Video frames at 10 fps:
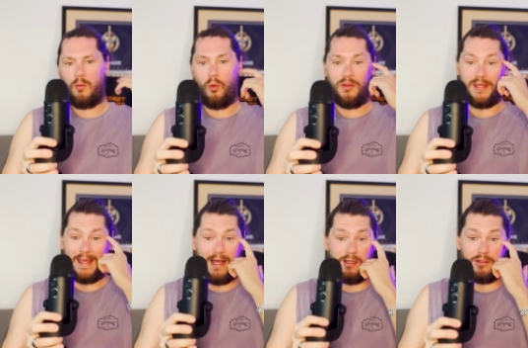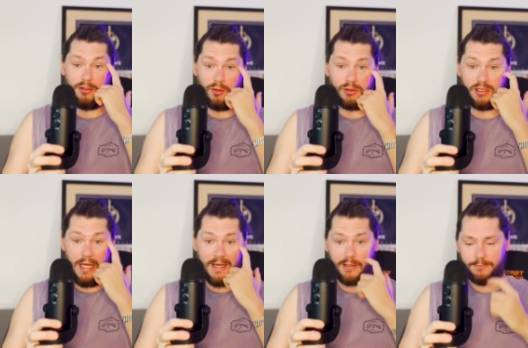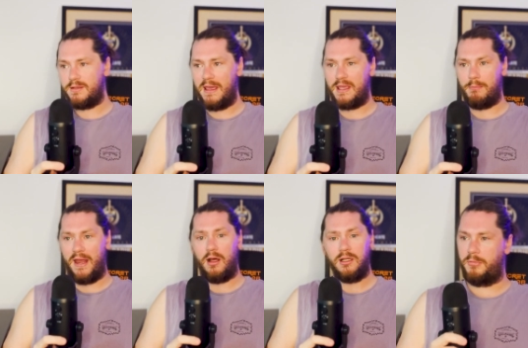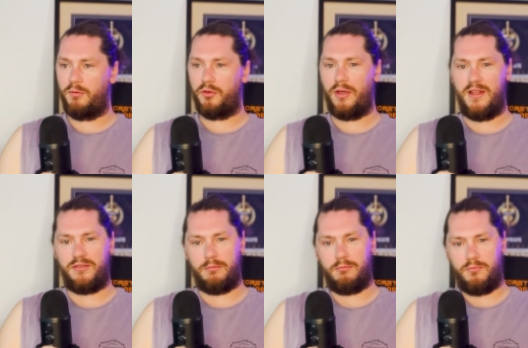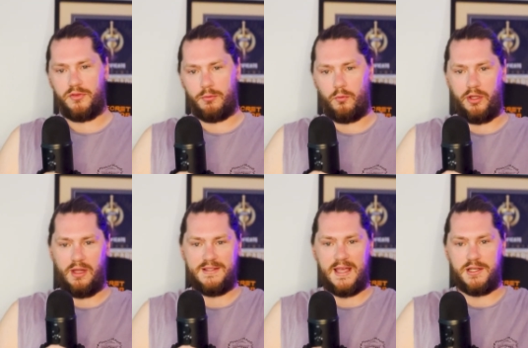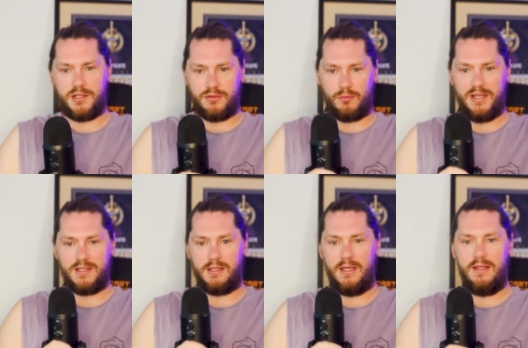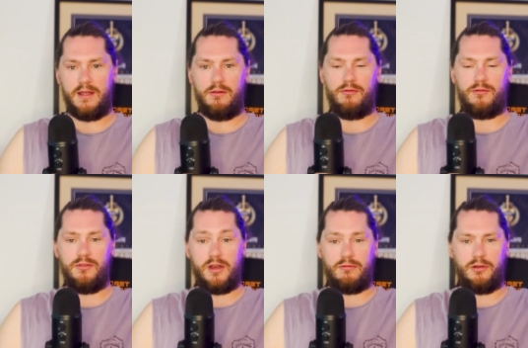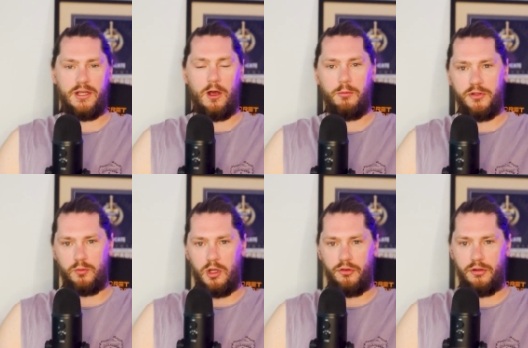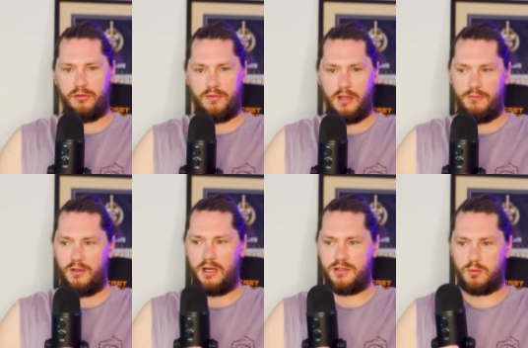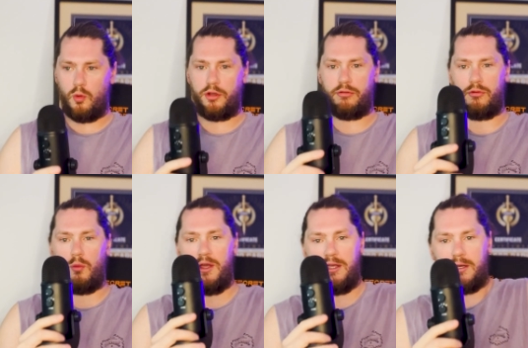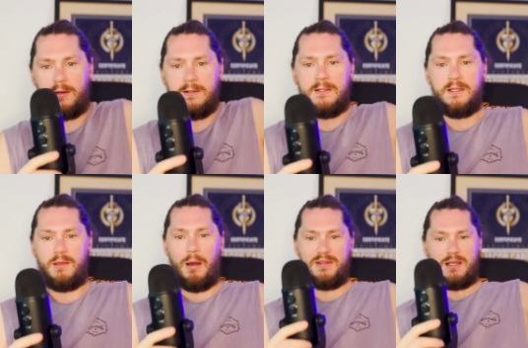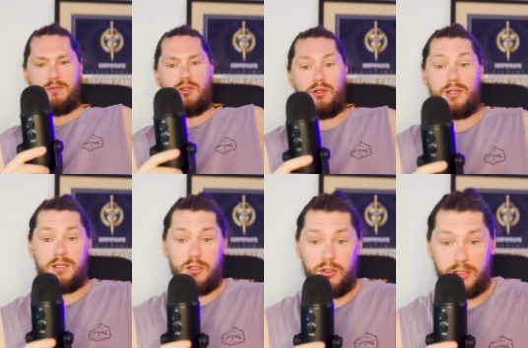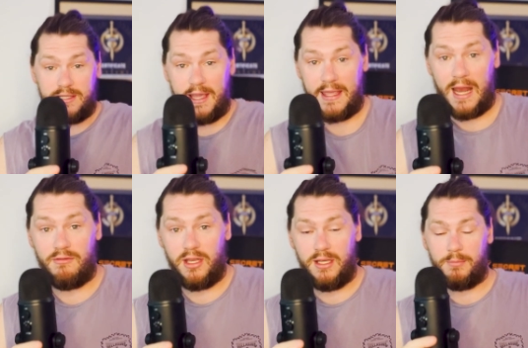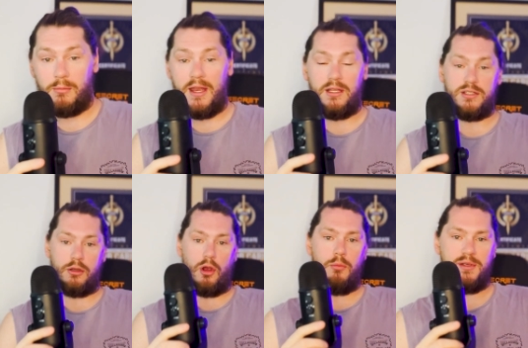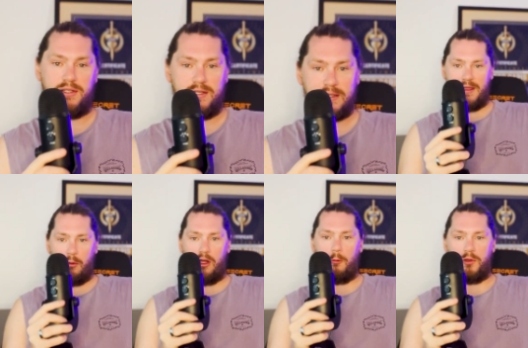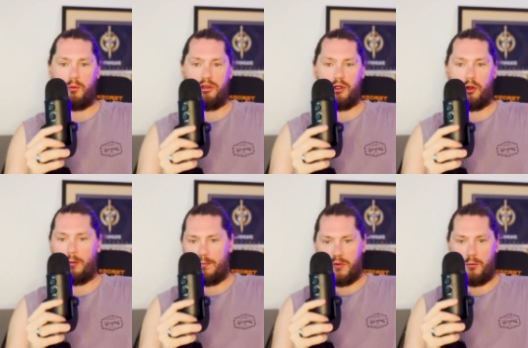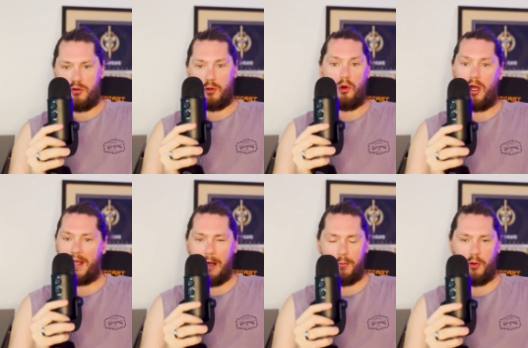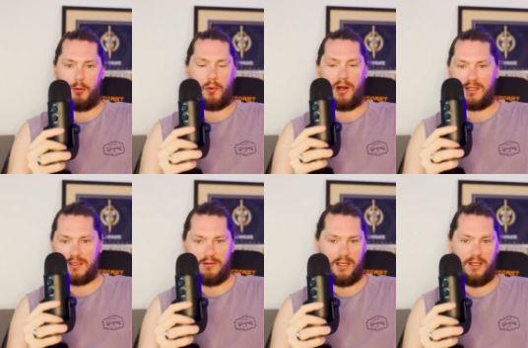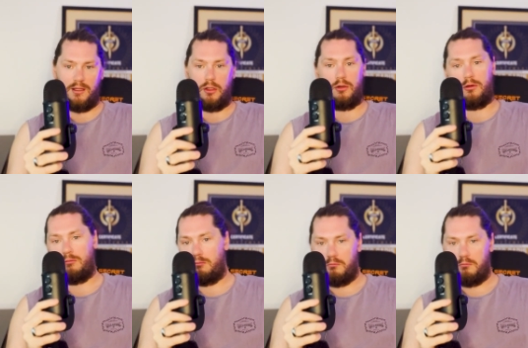what the calendar looks like to make it better. But I've also had some some realizations recently that have that have really helped as well. So it's, I figured I'd just walk you through the week, and there might be something you can you can take out of it and implement into your own business that will help you with your with your work output, your productivity, your